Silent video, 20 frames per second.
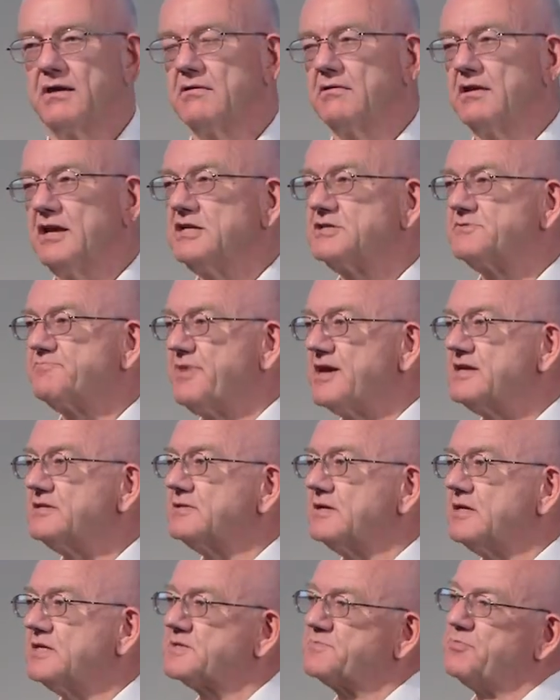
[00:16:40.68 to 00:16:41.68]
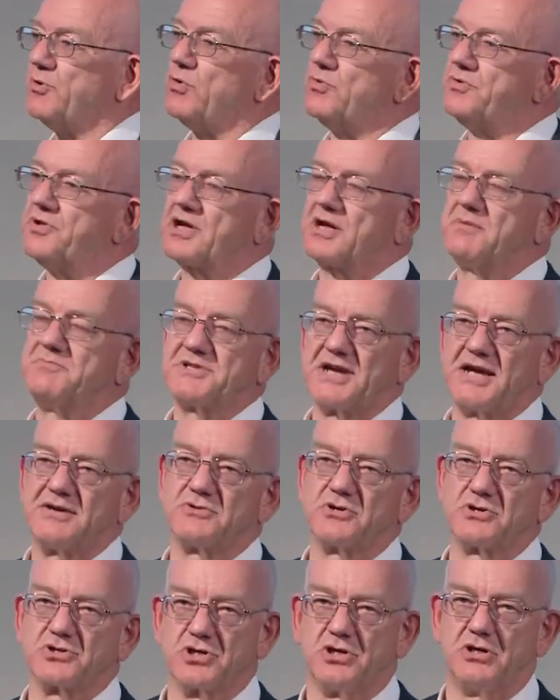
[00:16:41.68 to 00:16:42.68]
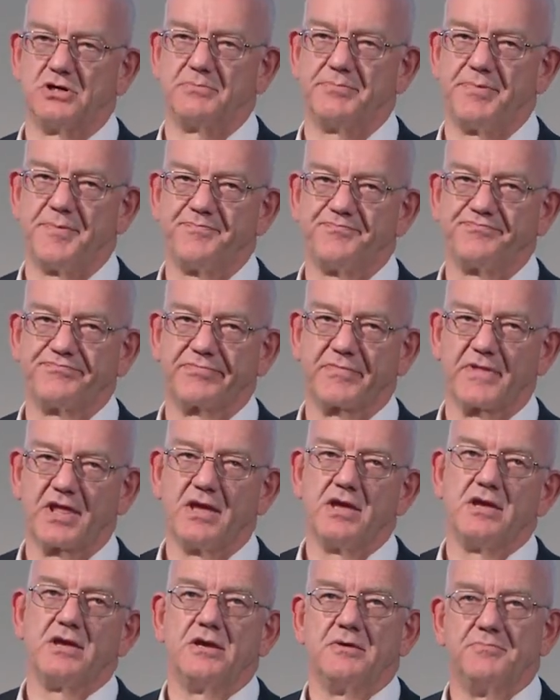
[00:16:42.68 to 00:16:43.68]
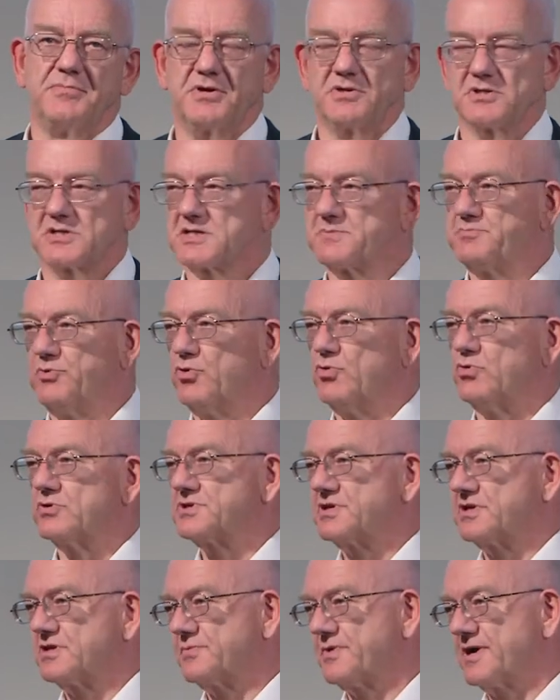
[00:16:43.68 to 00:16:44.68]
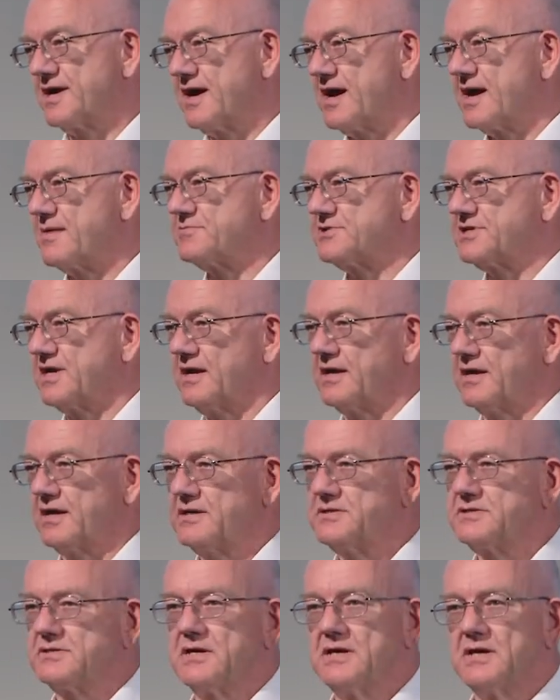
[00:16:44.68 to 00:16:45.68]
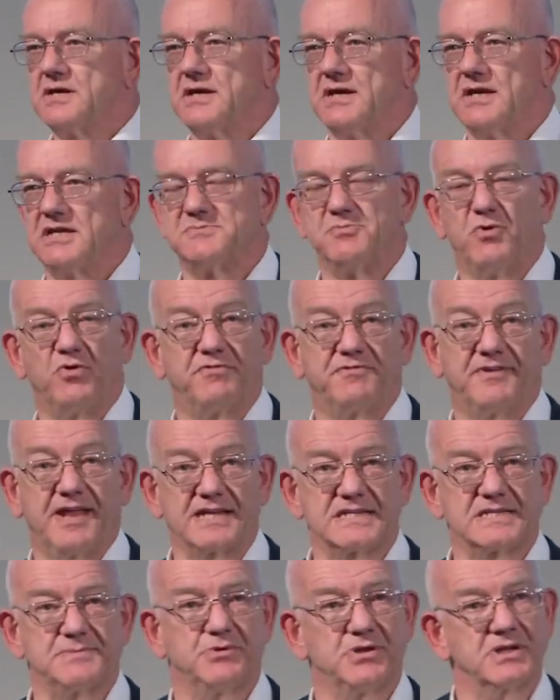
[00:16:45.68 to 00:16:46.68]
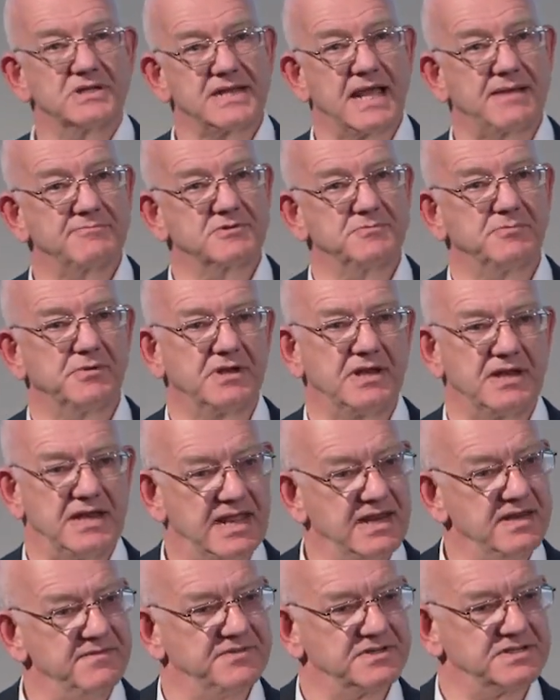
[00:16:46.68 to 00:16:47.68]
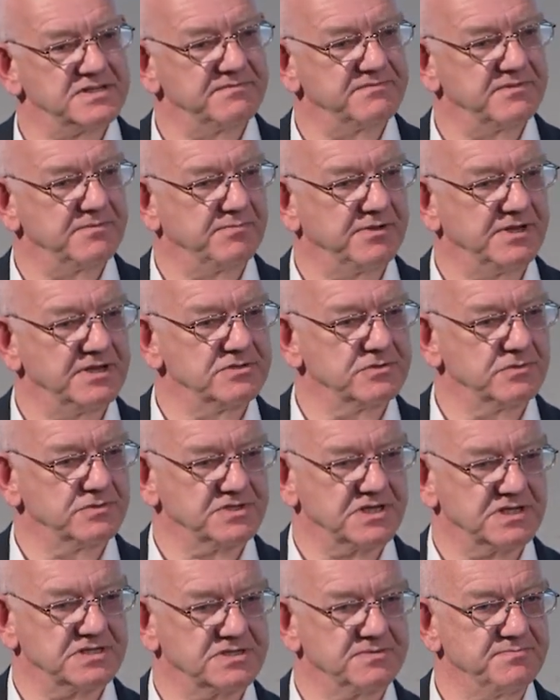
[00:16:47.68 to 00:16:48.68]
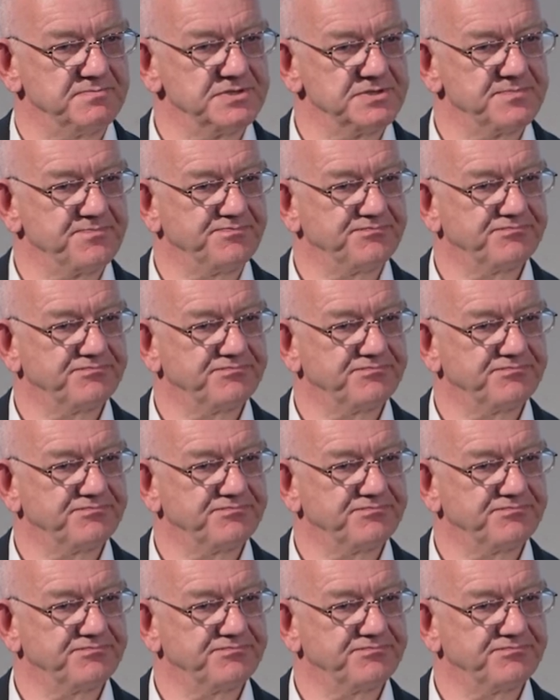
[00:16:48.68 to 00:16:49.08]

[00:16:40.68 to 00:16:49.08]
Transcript: it's basically sport that comes out on top. Because sport, the way I am telling it, is more flexible, adaptable, and innovative than political systems.